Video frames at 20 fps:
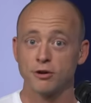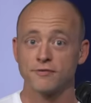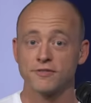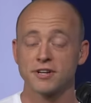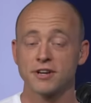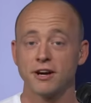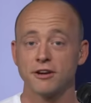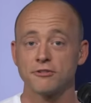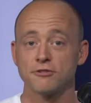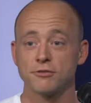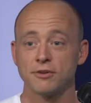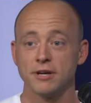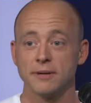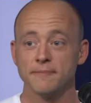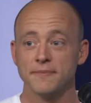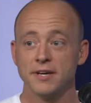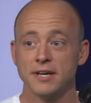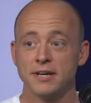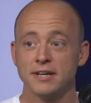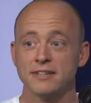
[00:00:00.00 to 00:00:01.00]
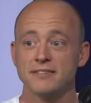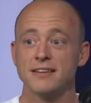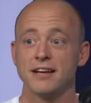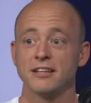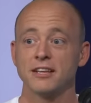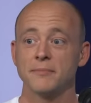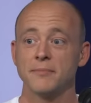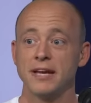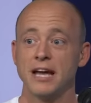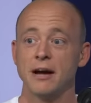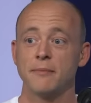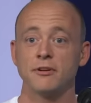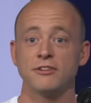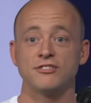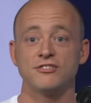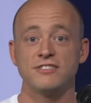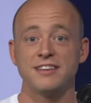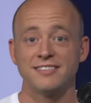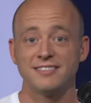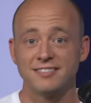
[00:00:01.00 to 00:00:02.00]
of the country telling me how
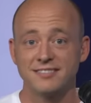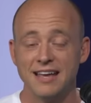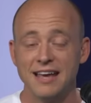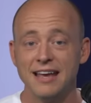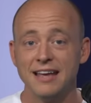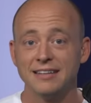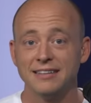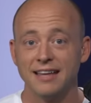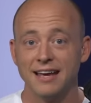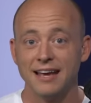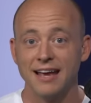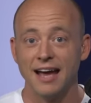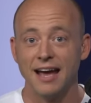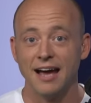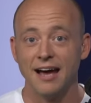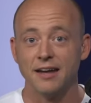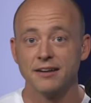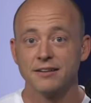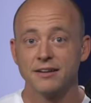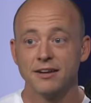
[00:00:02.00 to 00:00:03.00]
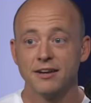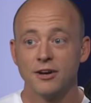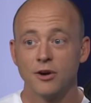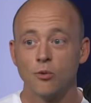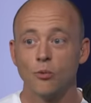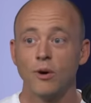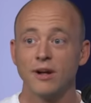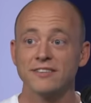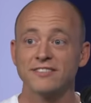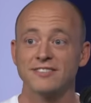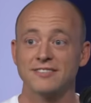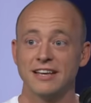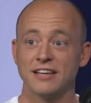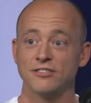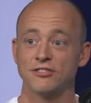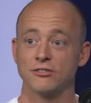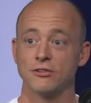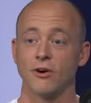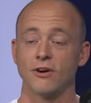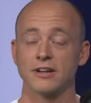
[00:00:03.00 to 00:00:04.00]
much disdain they had once they
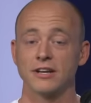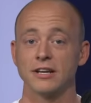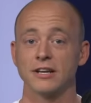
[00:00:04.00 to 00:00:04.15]
started